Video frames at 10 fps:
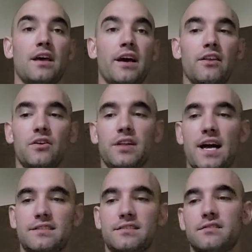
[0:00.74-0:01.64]
Hello
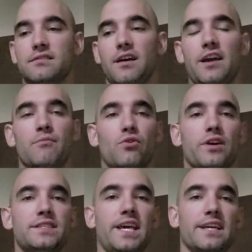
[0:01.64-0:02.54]
class, I am Roy
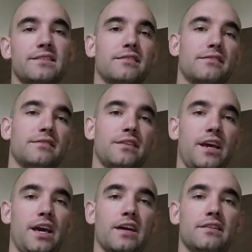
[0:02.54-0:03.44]
Tate,
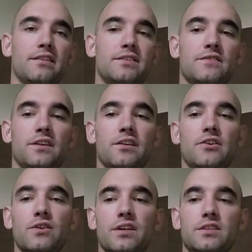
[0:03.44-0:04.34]
and this
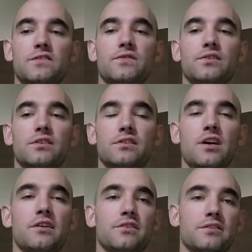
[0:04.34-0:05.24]
video is for
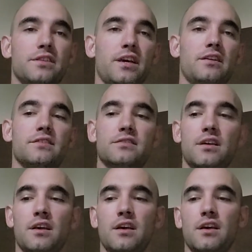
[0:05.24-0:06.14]
Dr. Satta's
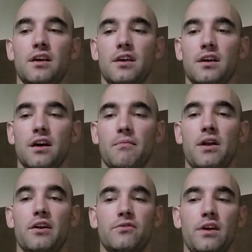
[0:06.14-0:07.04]

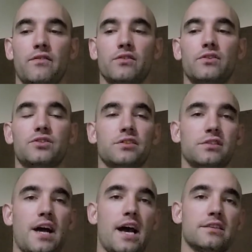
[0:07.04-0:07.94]
American Revolution
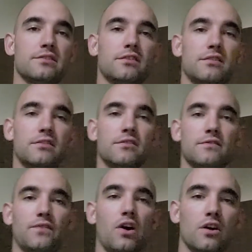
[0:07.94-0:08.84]
class,
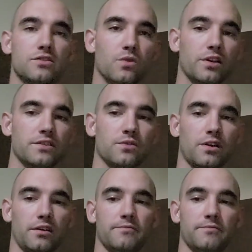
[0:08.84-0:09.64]
Fall 2020.